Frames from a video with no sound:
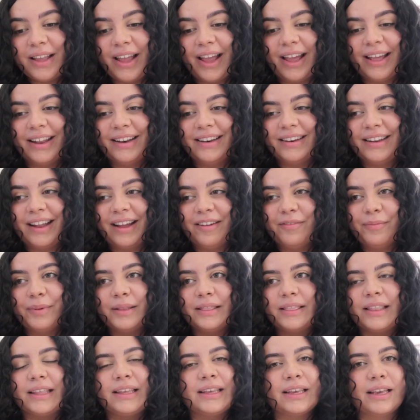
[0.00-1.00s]
And I've
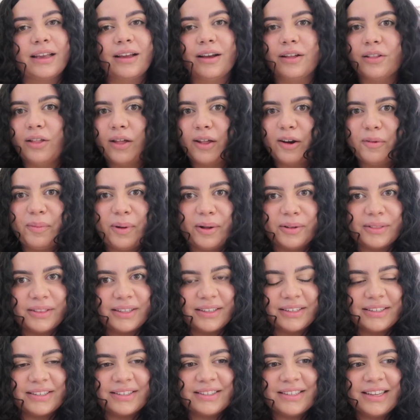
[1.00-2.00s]
been thinking a lot about
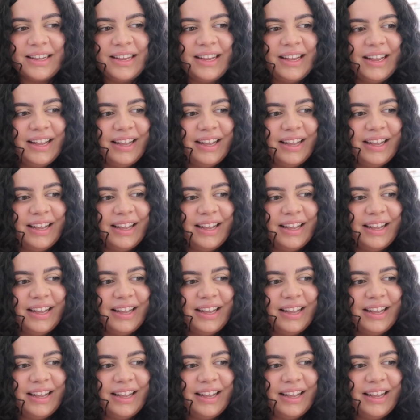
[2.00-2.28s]
this.